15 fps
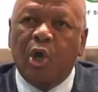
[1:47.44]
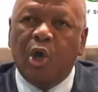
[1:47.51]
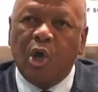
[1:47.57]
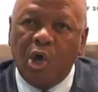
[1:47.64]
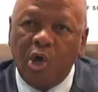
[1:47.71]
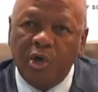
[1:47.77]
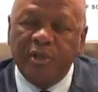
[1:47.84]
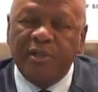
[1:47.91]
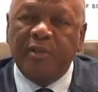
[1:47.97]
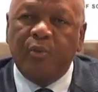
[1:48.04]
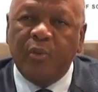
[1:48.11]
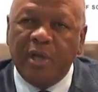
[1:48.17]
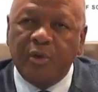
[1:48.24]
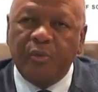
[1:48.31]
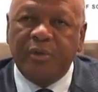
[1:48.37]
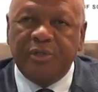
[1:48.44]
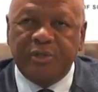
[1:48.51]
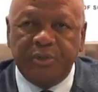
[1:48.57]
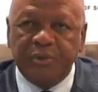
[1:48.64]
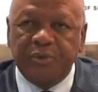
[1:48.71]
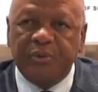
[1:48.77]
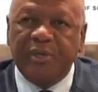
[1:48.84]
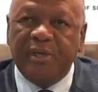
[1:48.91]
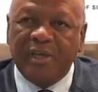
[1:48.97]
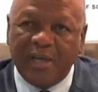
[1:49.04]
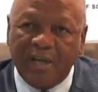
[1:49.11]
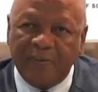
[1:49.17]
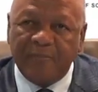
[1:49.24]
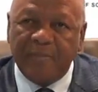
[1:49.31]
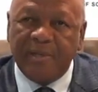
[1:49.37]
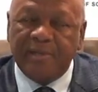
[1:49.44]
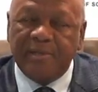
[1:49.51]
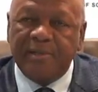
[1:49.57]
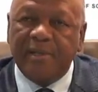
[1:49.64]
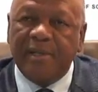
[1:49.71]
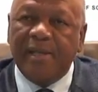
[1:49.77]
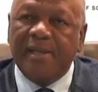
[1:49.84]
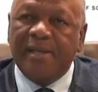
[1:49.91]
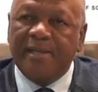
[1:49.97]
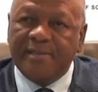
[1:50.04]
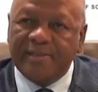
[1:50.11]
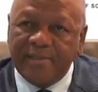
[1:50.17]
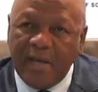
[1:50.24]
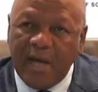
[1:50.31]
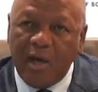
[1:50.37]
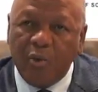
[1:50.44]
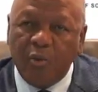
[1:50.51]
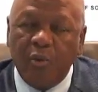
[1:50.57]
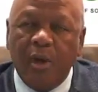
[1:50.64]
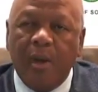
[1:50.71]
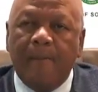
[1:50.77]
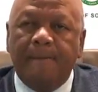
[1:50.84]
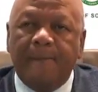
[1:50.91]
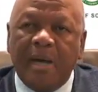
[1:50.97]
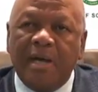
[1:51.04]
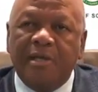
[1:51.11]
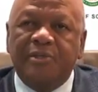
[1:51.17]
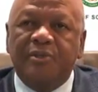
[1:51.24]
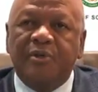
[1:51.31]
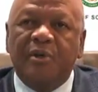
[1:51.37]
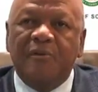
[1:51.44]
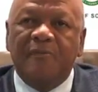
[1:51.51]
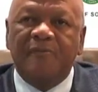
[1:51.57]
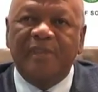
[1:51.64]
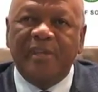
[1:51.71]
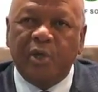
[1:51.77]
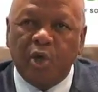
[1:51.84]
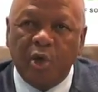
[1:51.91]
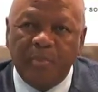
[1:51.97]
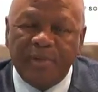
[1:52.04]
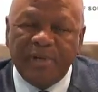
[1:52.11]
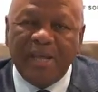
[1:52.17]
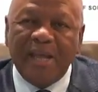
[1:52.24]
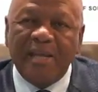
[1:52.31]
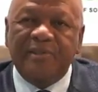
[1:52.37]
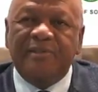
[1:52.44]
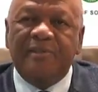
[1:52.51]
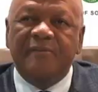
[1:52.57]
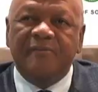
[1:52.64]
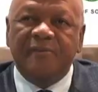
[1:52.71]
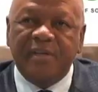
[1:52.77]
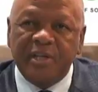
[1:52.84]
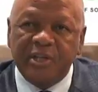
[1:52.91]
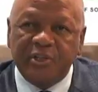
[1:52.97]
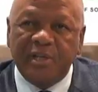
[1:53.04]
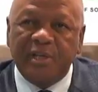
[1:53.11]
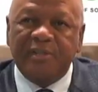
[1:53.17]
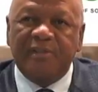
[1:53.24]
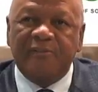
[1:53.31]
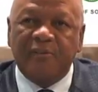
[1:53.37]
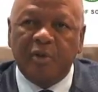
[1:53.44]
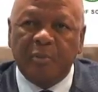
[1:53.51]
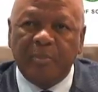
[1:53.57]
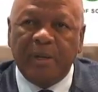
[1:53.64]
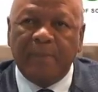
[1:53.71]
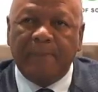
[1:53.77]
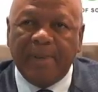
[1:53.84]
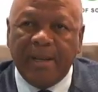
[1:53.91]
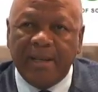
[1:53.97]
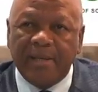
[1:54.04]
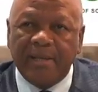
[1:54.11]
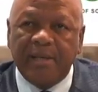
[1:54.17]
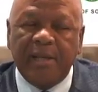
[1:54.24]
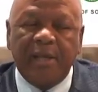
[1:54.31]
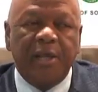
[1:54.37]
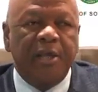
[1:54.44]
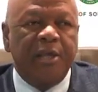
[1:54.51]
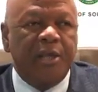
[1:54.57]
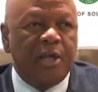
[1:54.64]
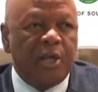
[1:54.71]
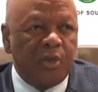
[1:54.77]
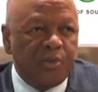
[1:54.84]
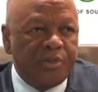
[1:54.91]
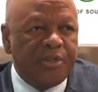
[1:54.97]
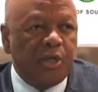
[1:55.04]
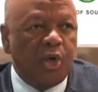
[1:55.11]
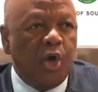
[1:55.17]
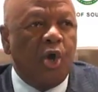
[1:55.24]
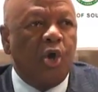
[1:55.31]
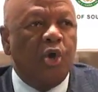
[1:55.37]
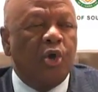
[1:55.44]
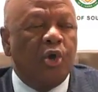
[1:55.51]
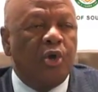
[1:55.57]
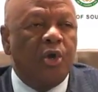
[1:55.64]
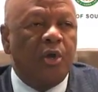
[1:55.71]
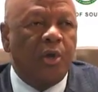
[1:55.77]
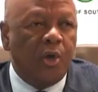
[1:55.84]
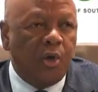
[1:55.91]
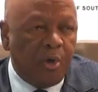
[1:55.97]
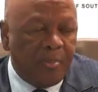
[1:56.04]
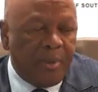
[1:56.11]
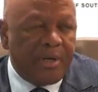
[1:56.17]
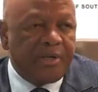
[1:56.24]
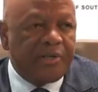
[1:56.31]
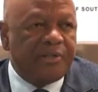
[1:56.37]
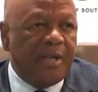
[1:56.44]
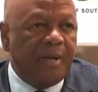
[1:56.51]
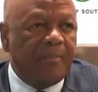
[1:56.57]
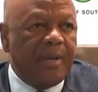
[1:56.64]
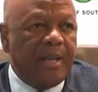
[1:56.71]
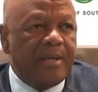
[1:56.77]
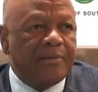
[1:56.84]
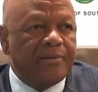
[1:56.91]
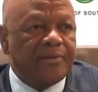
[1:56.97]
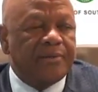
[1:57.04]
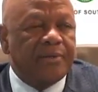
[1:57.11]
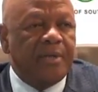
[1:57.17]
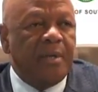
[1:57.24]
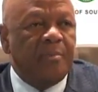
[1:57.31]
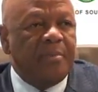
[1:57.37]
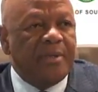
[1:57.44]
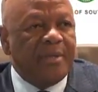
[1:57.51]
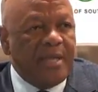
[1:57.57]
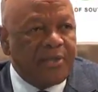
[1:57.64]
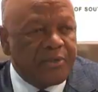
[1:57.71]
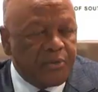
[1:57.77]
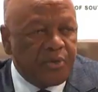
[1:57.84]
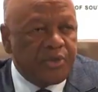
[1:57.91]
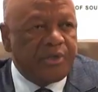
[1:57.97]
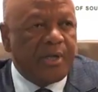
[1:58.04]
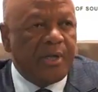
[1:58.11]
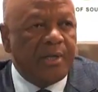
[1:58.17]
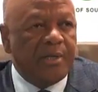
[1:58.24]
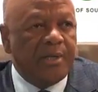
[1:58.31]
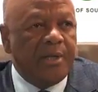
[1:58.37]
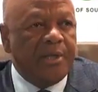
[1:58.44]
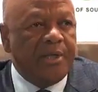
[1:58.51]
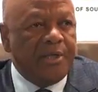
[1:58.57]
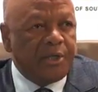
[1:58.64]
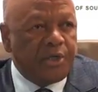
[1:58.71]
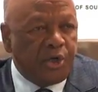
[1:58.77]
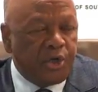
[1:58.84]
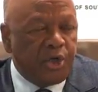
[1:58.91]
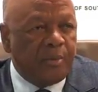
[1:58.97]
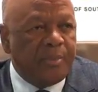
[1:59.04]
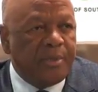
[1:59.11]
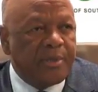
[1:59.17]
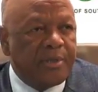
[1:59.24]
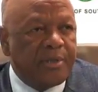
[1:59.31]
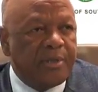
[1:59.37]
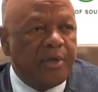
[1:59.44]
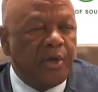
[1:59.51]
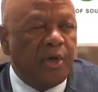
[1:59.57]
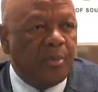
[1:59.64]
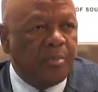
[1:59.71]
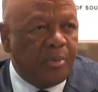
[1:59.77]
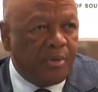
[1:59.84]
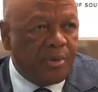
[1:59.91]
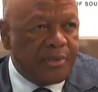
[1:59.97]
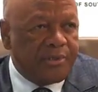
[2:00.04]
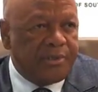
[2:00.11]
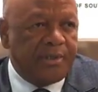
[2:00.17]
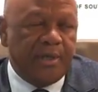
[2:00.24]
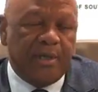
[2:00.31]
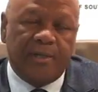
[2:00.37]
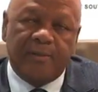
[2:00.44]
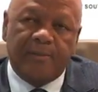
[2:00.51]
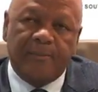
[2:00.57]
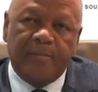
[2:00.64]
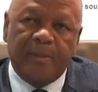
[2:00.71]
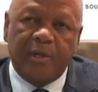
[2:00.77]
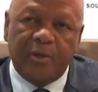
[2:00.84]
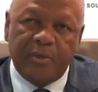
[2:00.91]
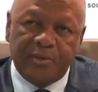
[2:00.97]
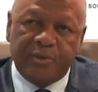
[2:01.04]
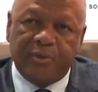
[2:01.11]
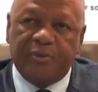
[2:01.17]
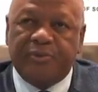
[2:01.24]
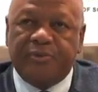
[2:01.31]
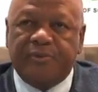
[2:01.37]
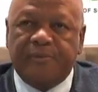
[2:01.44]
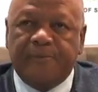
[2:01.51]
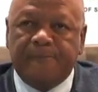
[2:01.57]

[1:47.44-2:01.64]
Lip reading: All the work we do in government is now part of the comprehensive National Development Plan, including all operational plans, be they social, economic, or political. Close quote.